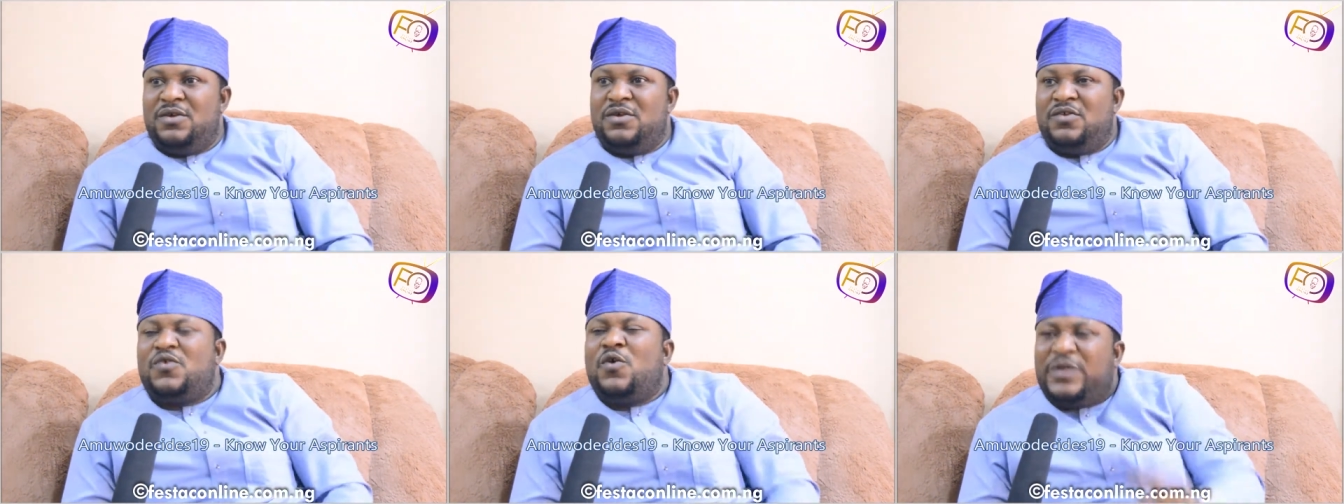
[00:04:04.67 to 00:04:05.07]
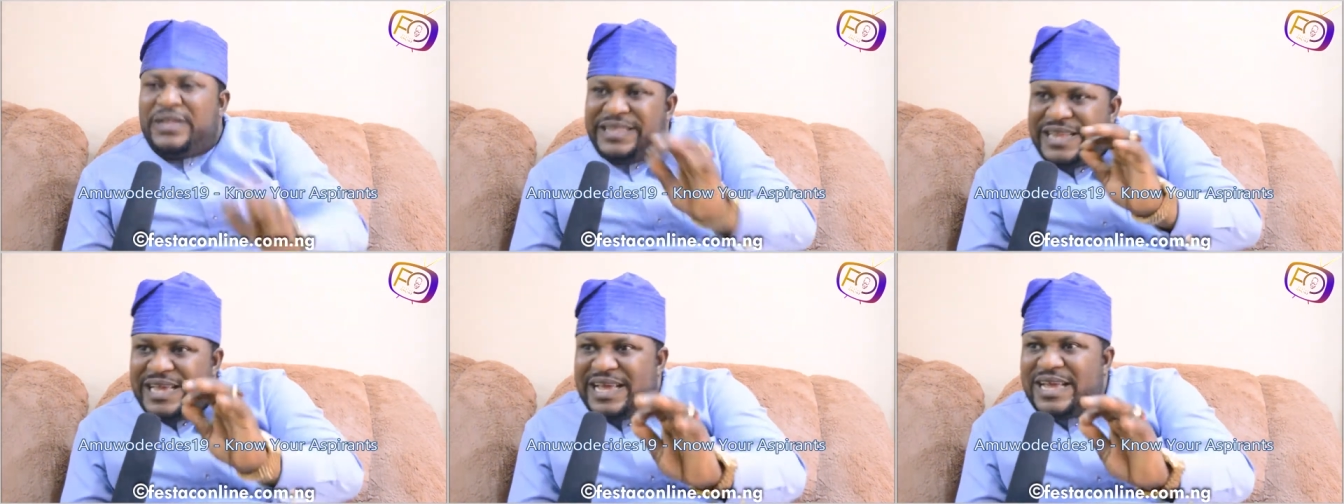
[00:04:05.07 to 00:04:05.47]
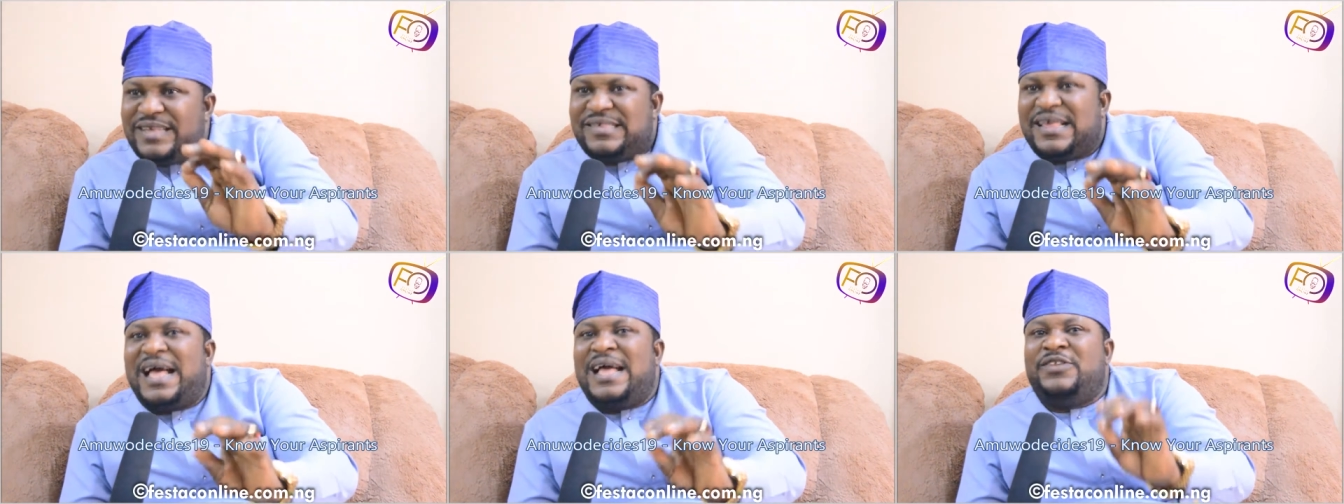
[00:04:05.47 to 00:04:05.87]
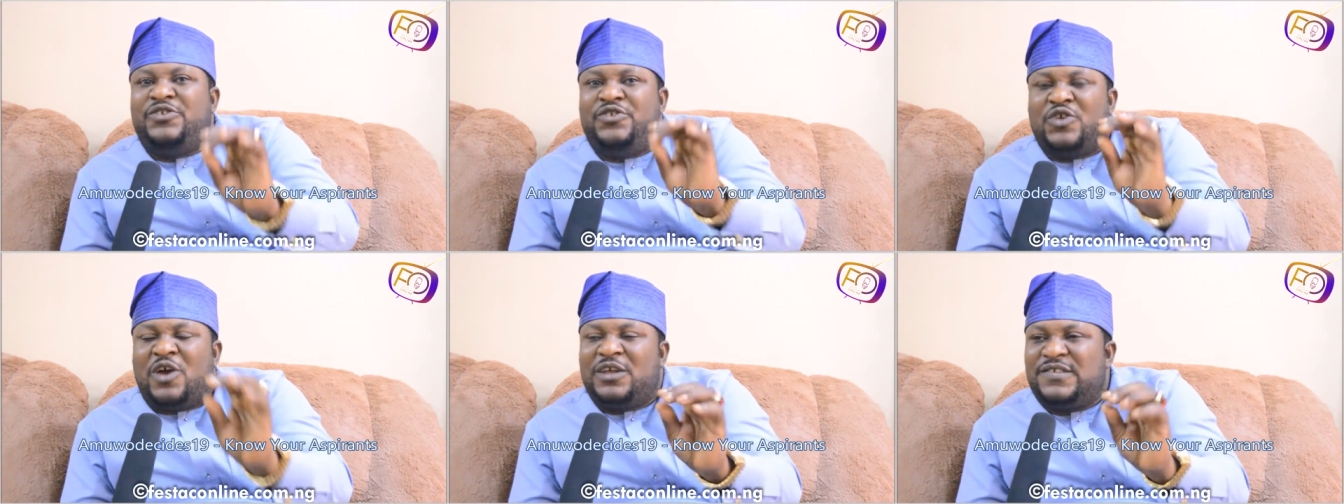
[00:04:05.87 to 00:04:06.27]
So these are
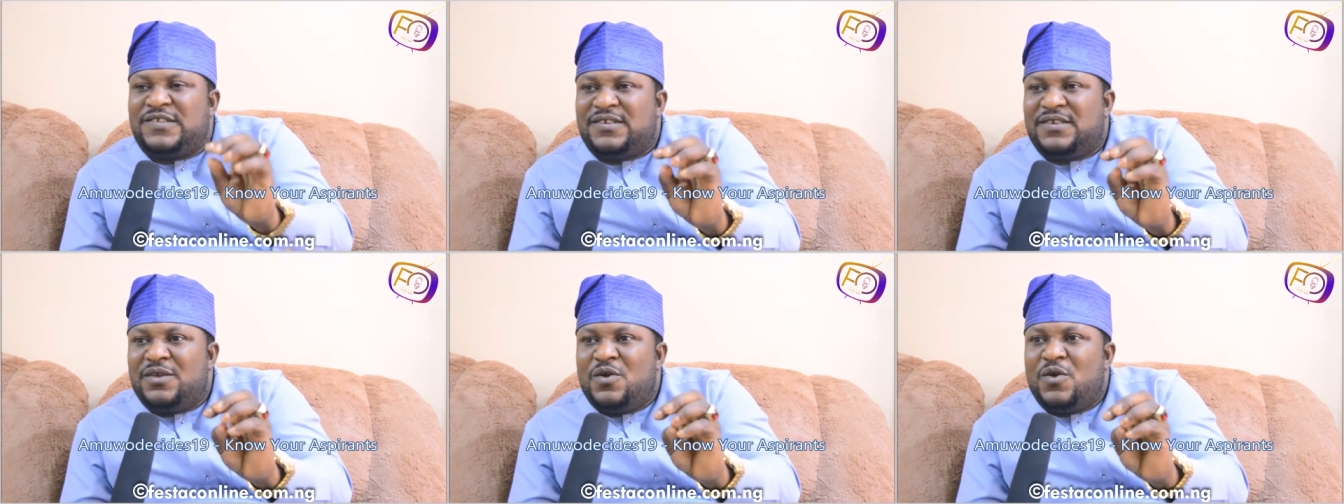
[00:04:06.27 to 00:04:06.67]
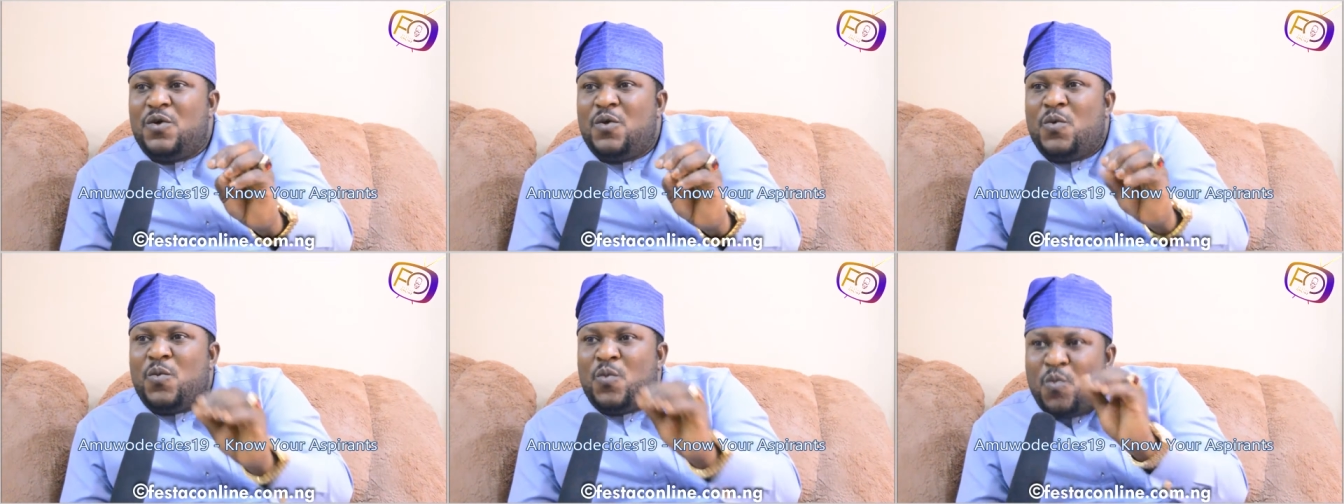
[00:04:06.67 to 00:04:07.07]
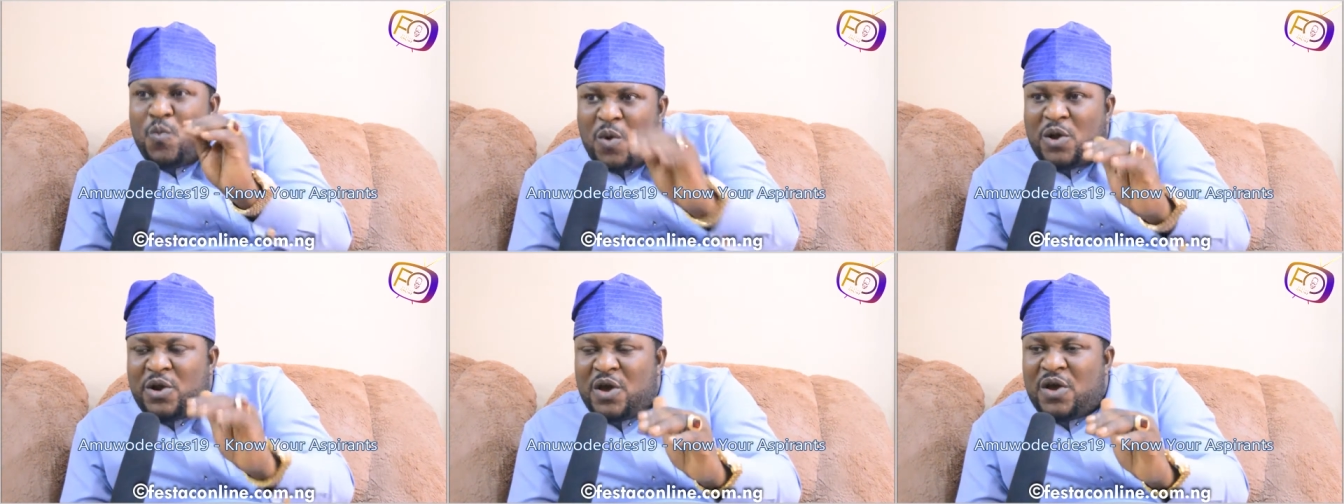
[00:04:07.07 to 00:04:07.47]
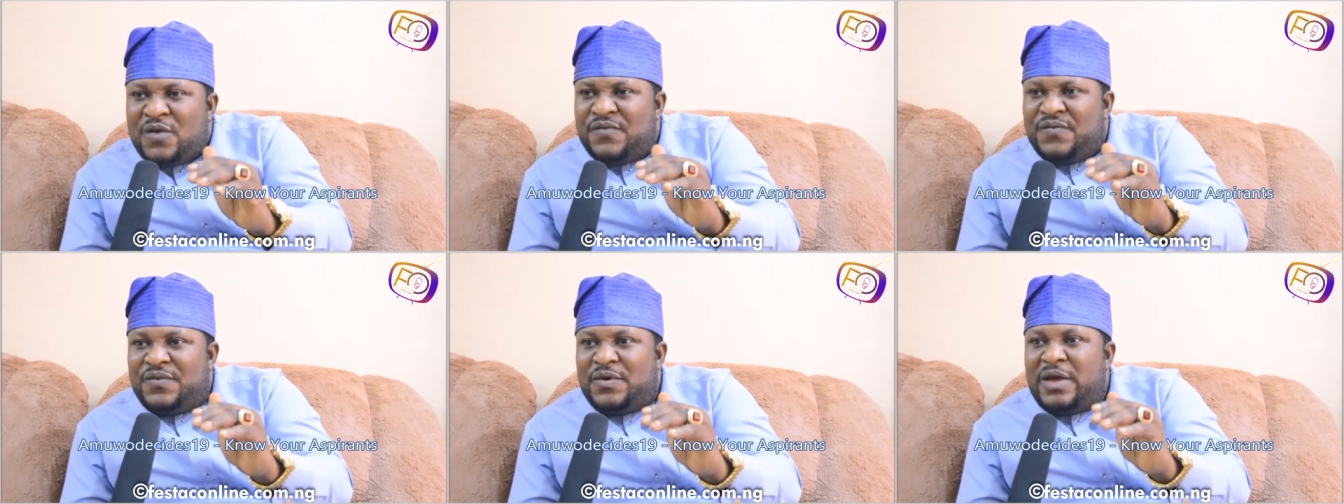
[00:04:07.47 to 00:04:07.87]
just one
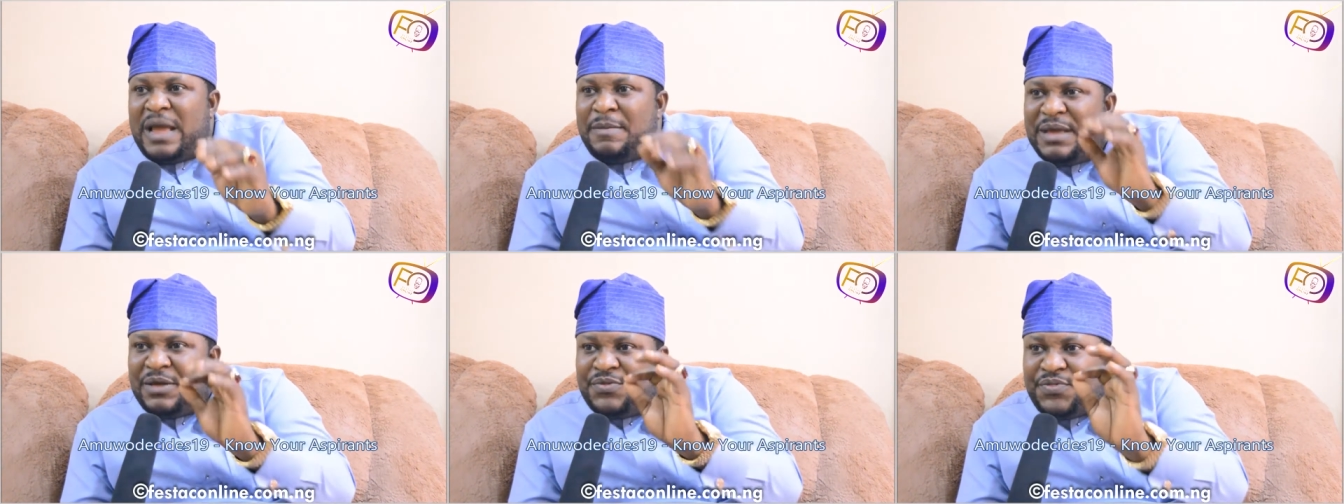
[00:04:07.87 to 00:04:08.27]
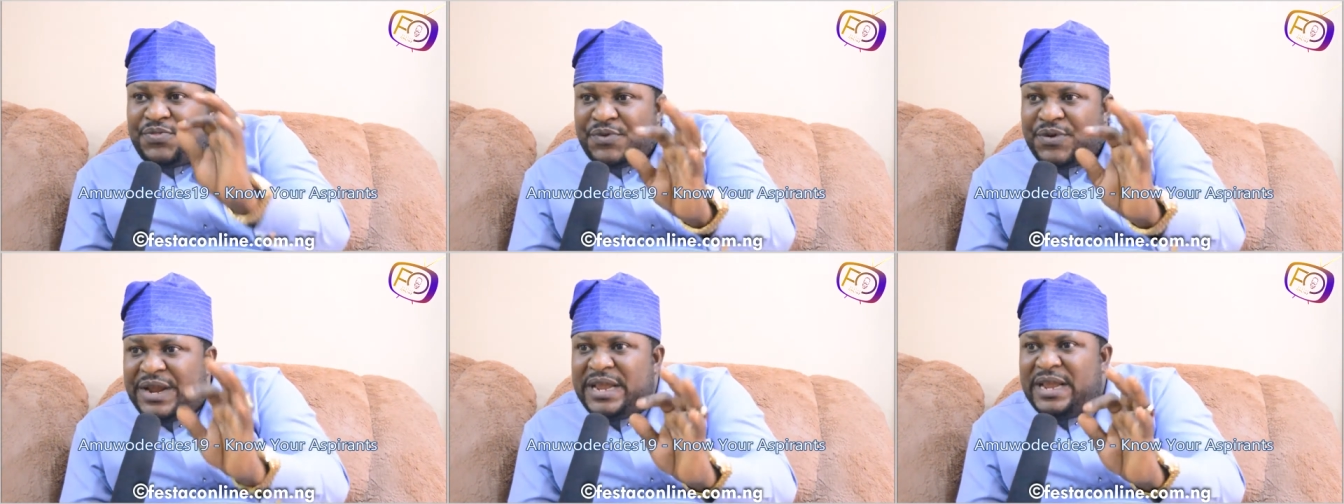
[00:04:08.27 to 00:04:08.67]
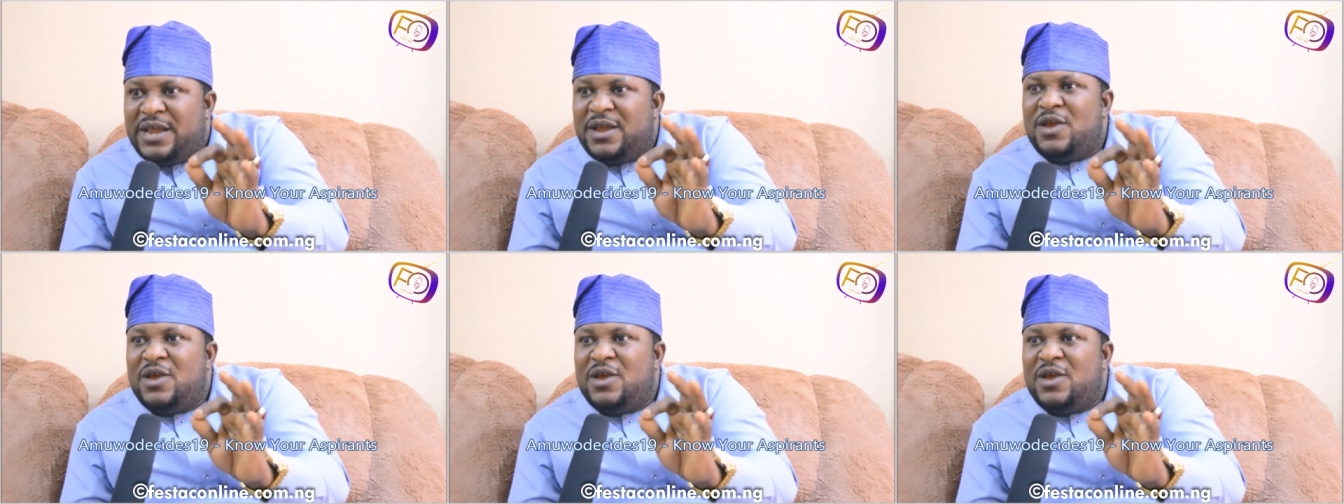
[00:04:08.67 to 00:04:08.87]
of, I mean, three